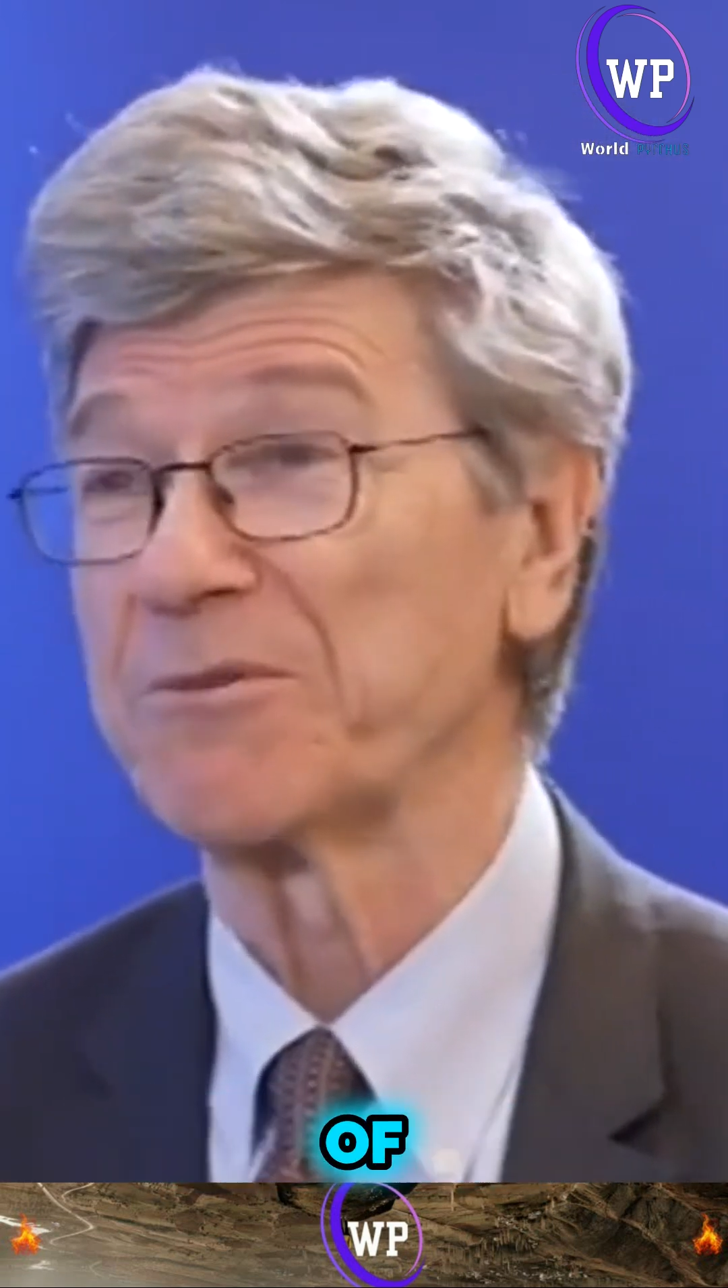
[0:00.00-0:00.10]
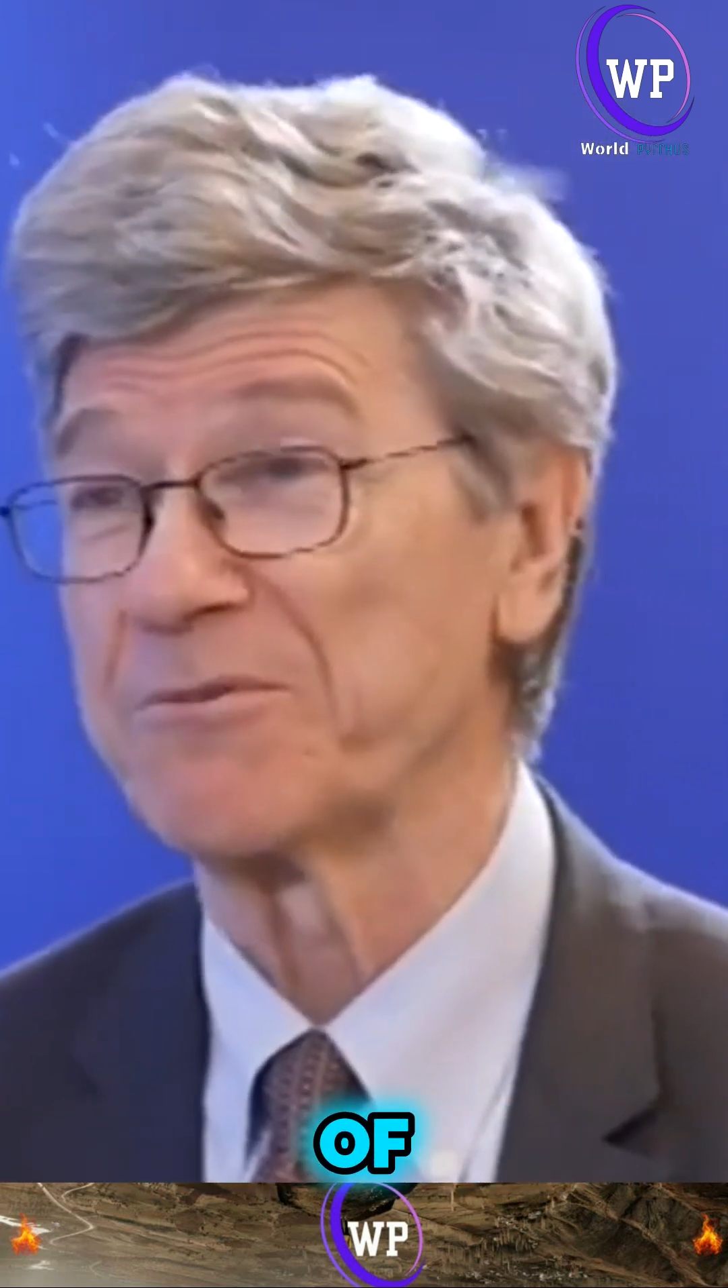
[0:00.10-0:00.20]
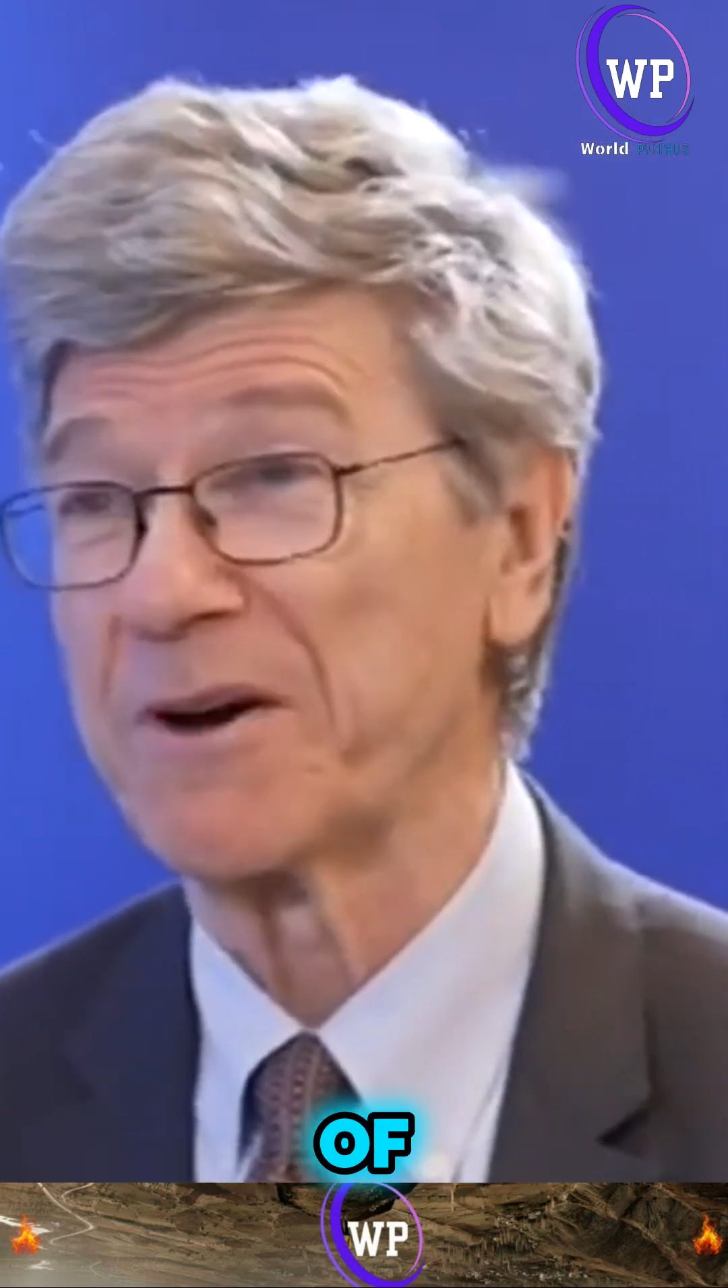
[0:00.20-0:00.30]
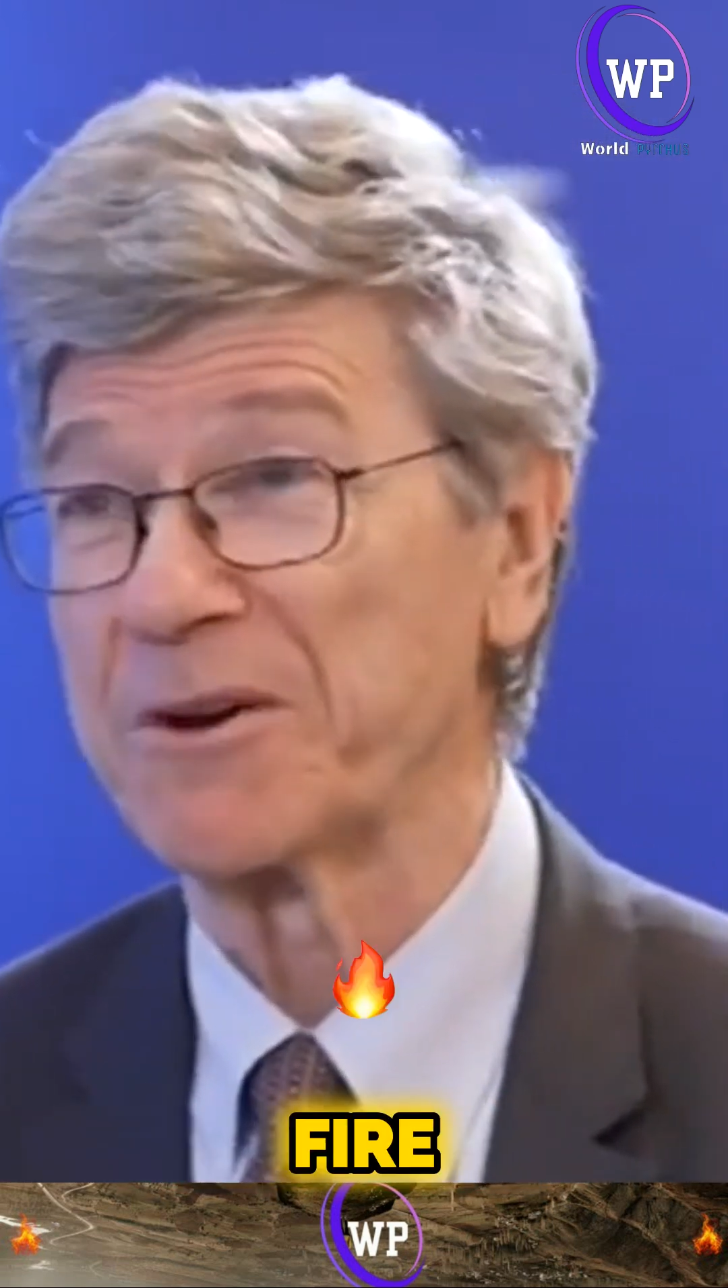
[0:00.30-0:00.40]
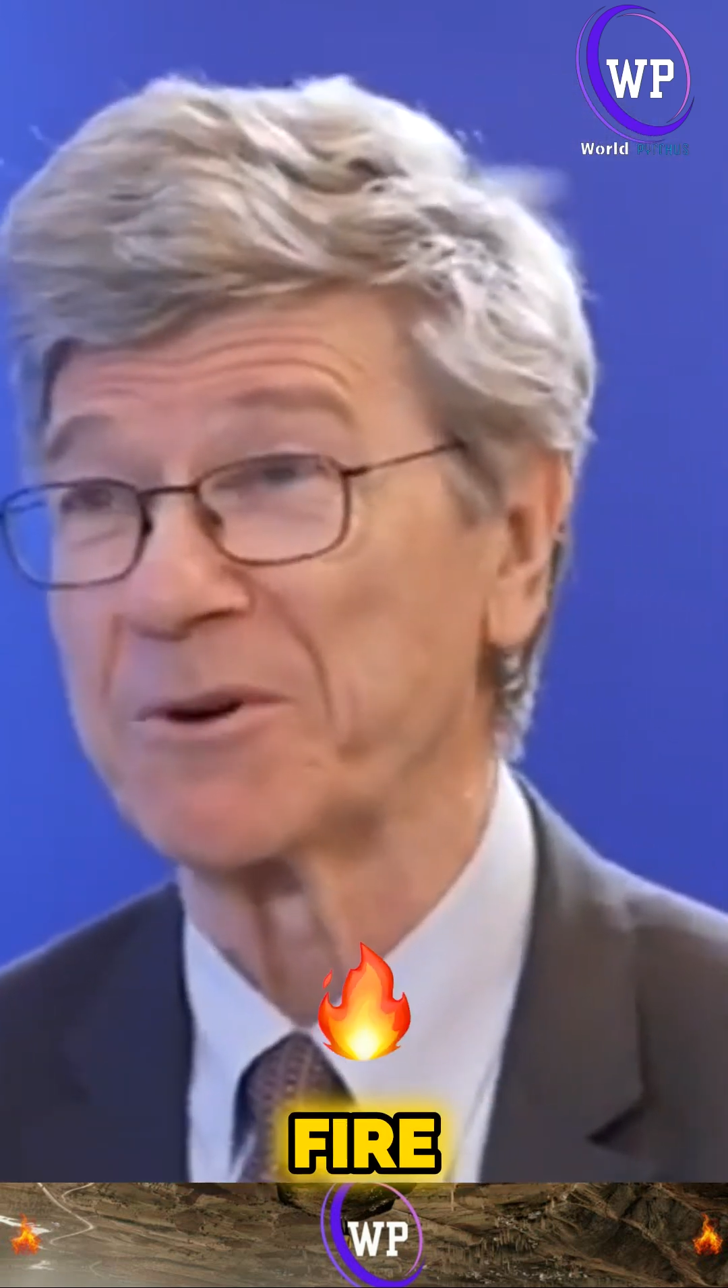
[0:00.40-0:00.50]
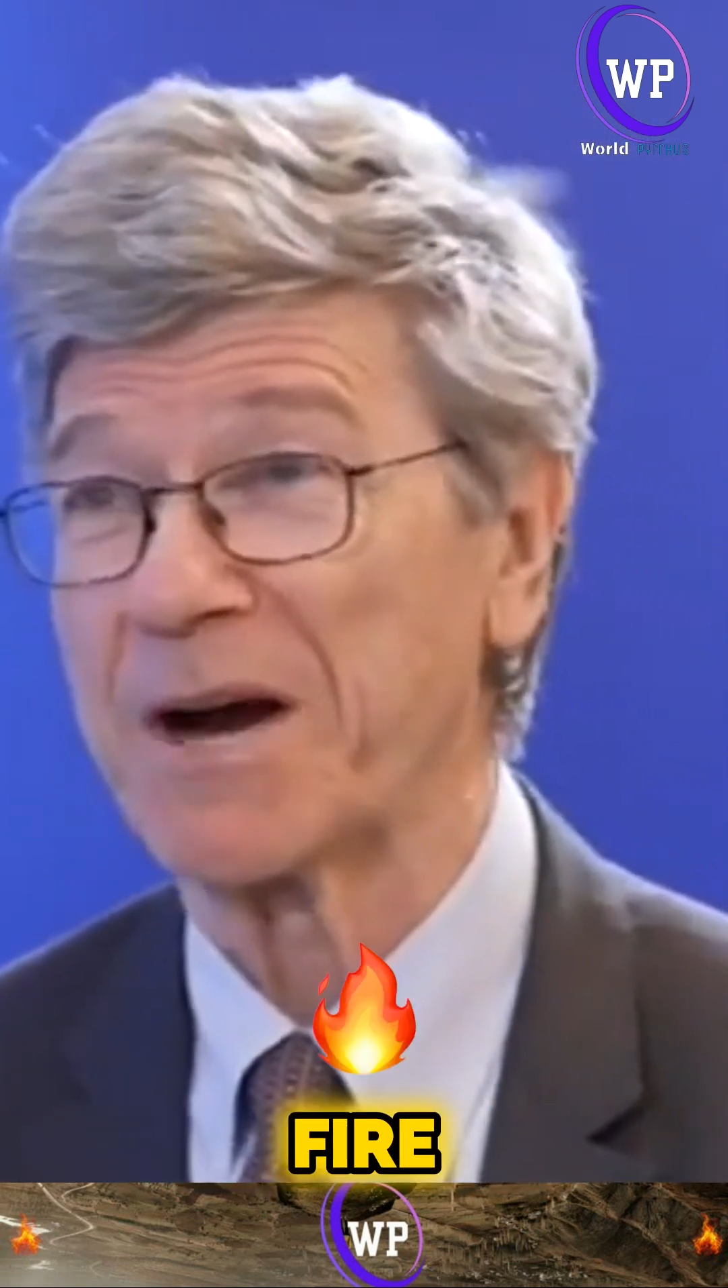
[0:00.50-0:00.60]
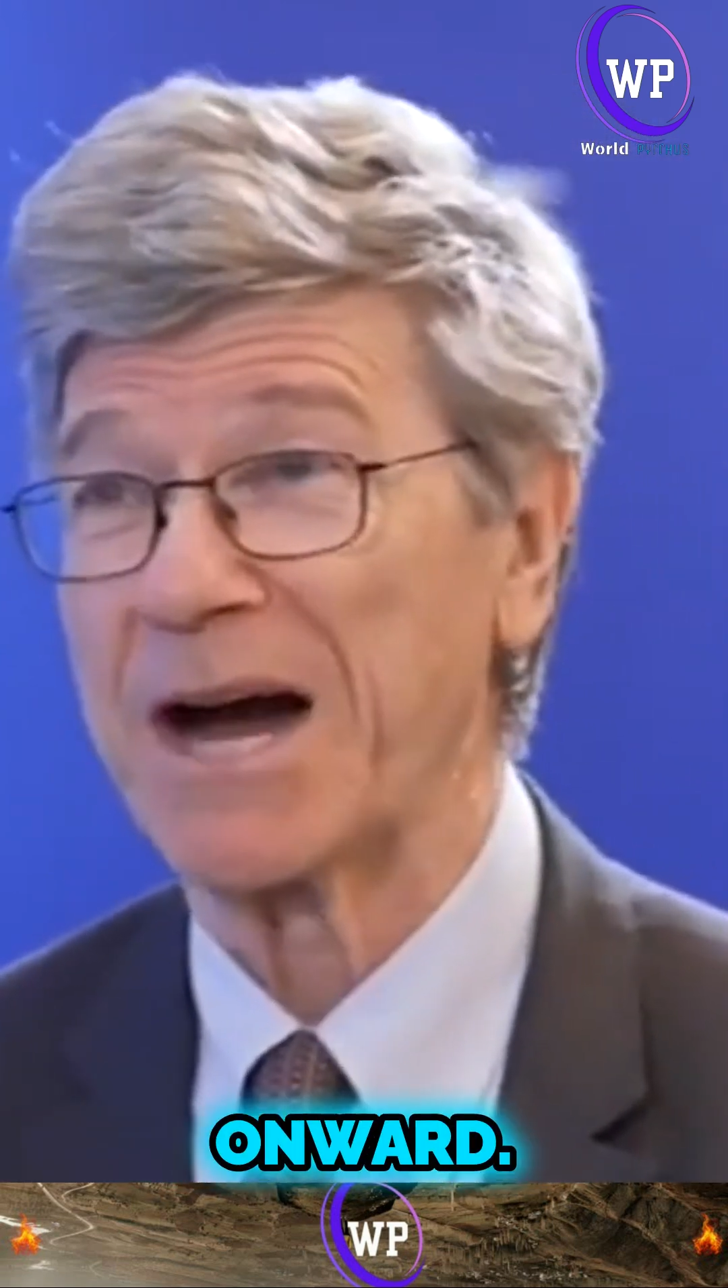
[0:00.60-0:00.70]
of fire